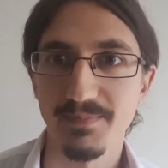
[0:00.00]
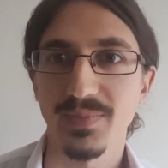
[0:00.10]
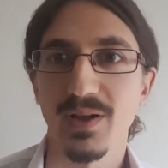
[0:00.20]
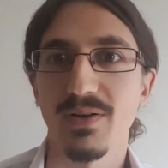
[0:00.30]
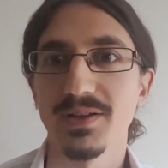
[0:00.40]

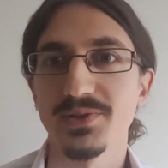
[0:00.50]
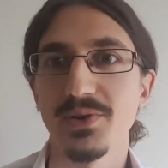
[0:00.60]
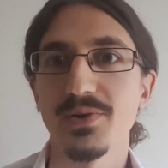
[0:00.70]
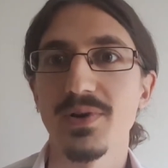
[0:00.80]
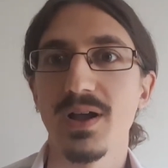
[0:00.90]
All right. So
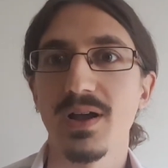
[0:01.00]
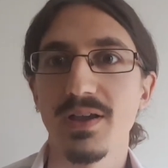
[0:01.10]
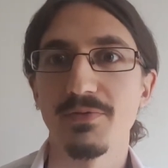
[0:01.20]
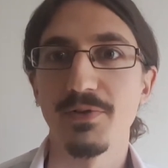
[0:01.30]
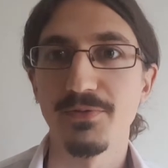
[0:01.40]
if
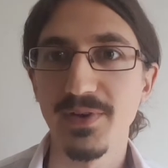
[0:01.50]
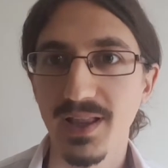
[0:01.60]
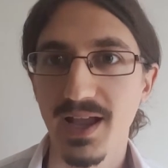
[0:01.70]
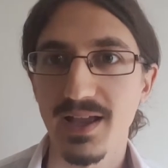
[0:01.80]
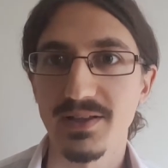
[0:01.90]
you feel
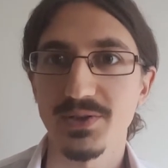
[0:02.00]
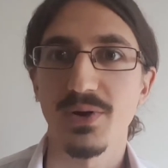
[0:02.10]
like it,